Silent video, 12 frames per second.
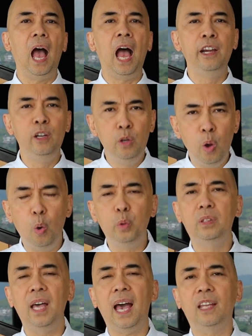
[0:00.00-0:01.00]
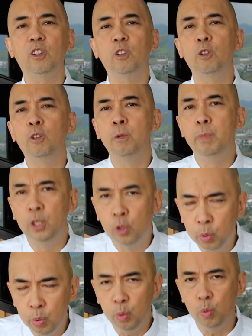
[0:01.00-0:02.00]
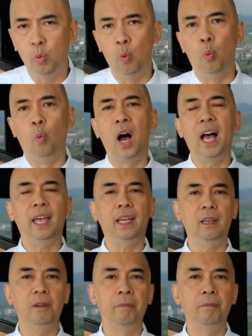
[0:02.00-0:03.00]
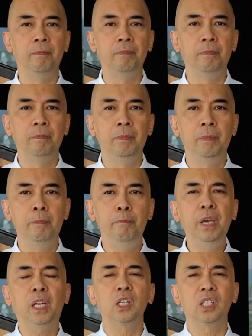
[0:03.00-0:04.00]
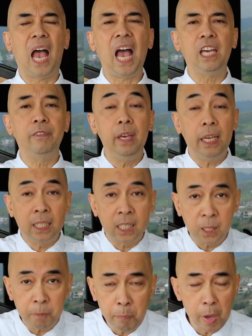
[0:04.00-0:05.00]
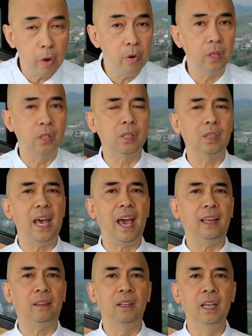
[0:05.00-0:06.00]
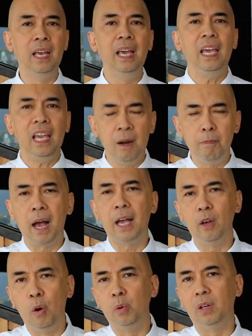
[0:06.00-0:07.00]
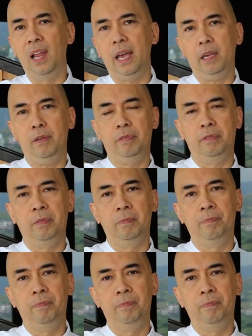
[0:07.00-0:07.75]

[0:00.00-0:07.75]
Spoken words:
I know that to be true. Why? Because I have experienced that in my own life.